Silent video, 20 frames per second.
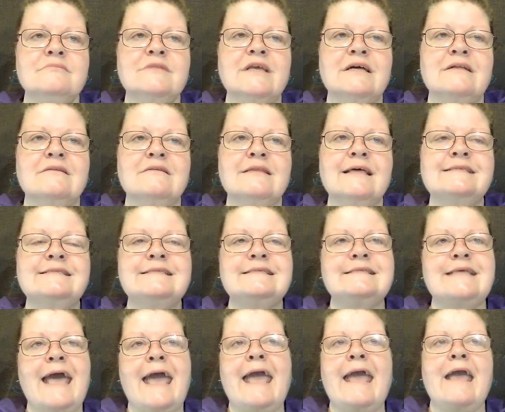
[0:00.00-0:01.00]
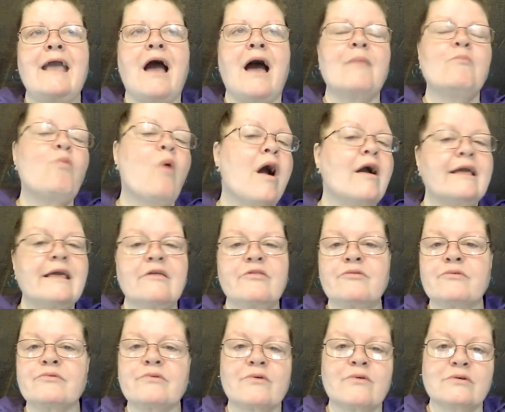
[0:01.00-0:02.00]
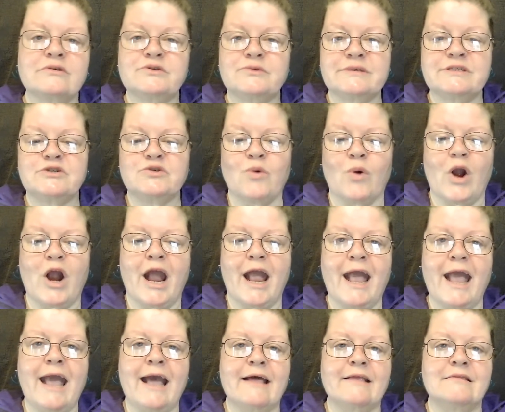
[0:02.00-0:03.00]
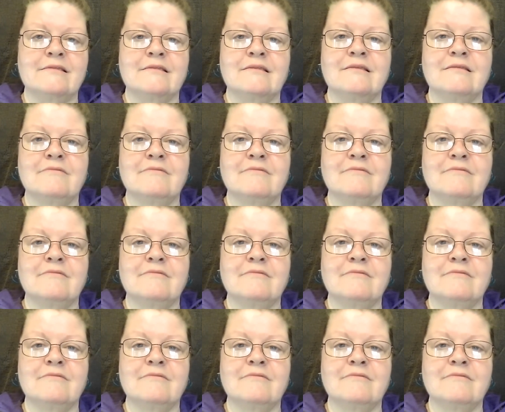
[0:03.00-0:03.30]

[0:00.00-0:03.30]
let's say I'm walking through the grocery store and